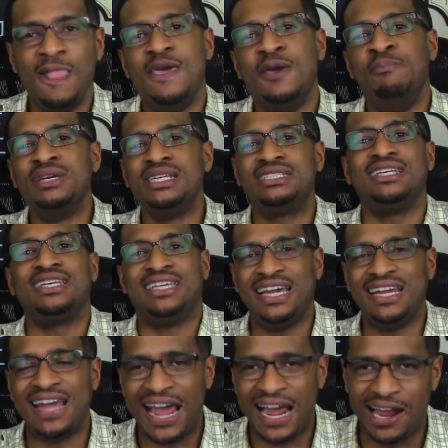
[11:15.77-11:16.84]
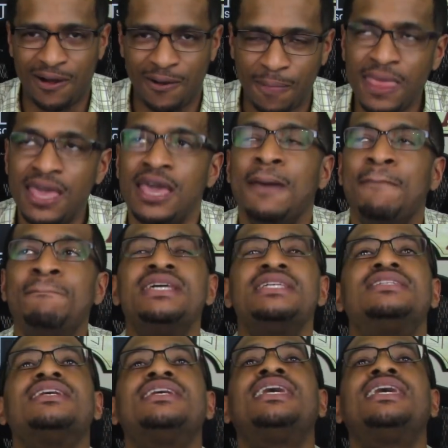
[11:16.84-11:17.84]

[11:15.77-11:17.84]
Mr. Get Out. Mr.